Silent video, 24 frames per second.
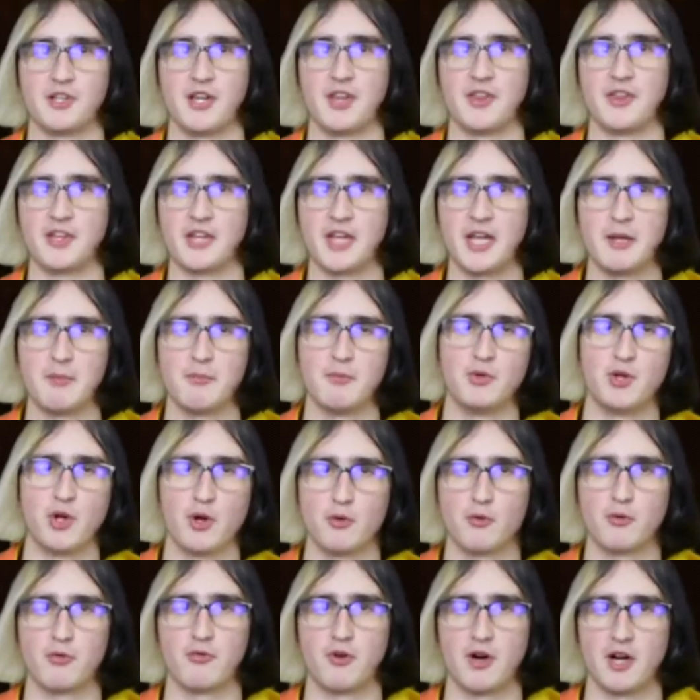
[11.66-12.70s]
and the game
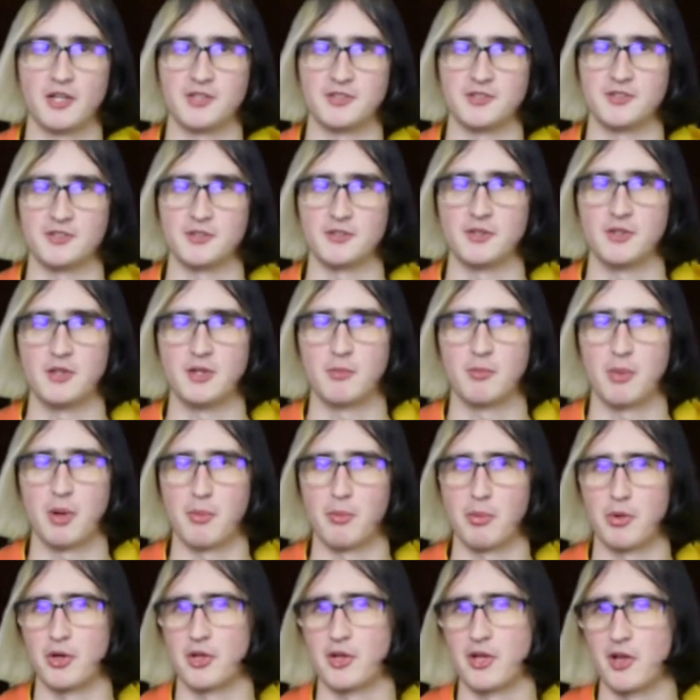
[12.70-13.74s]
notifies you by
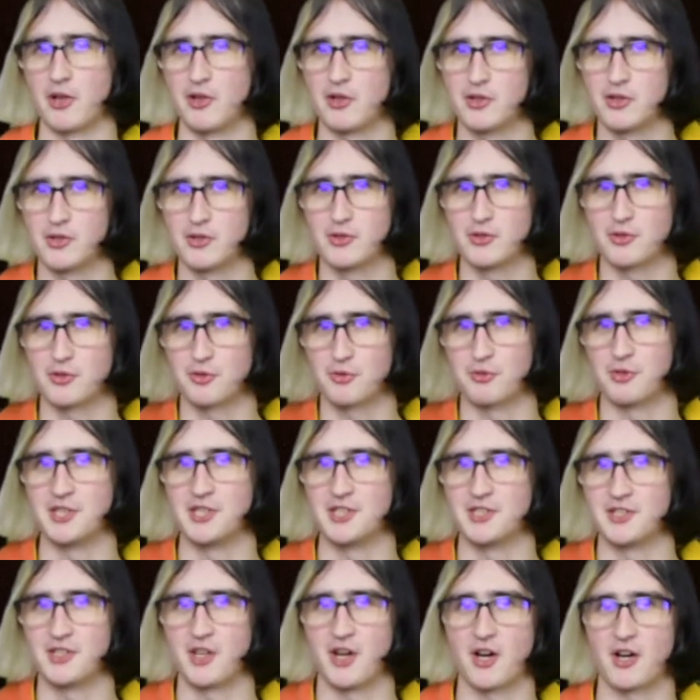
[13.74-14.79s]
putting a little
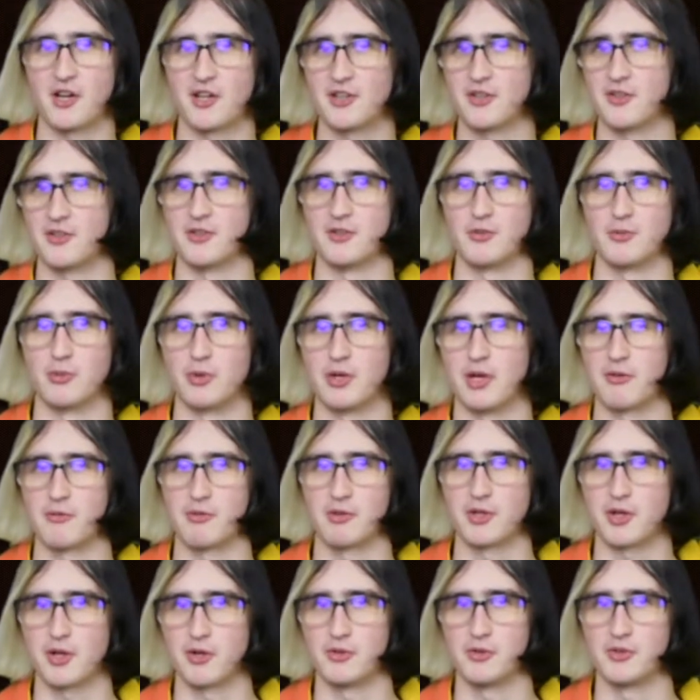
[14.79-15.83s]
green dot or whatever
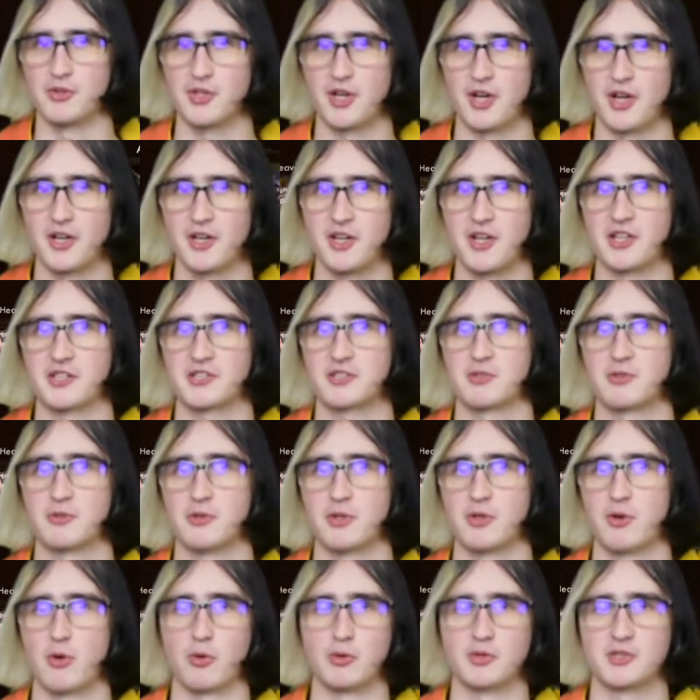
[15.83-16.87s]
colored dot next to
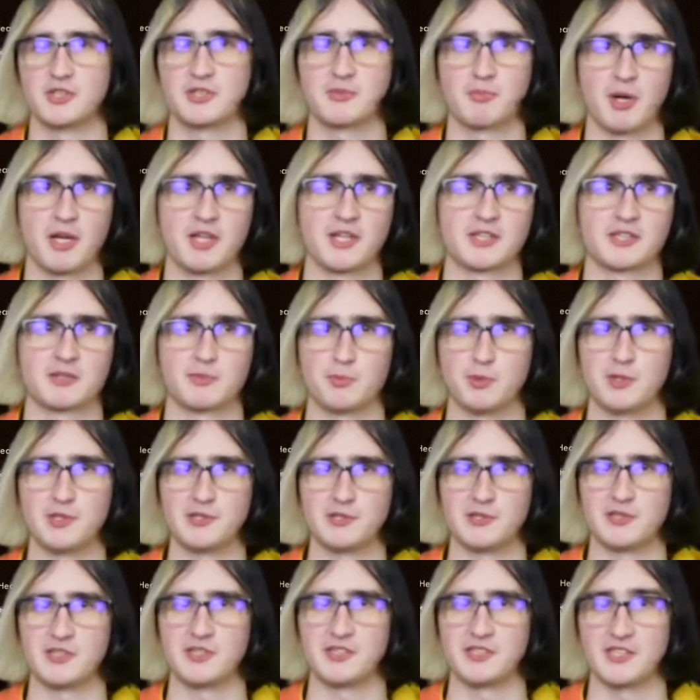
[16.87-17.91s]
it, or just by
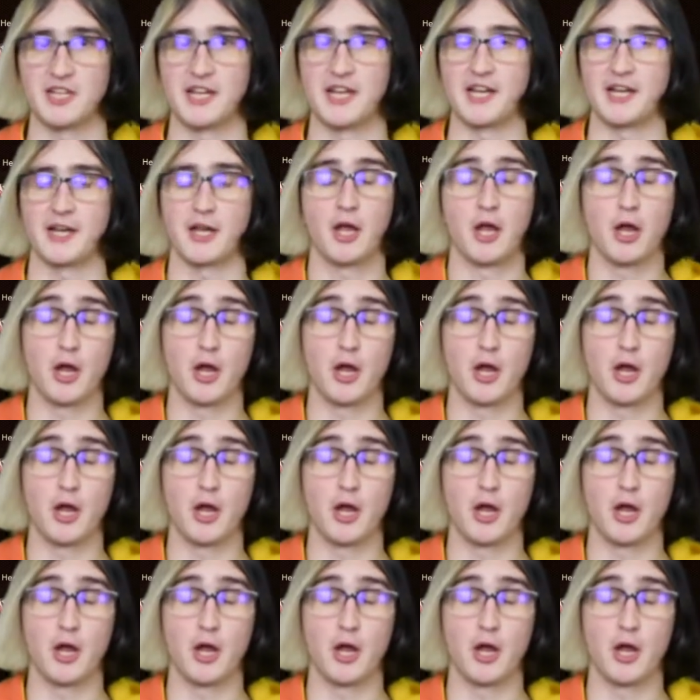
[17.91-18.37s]
explicitly saying,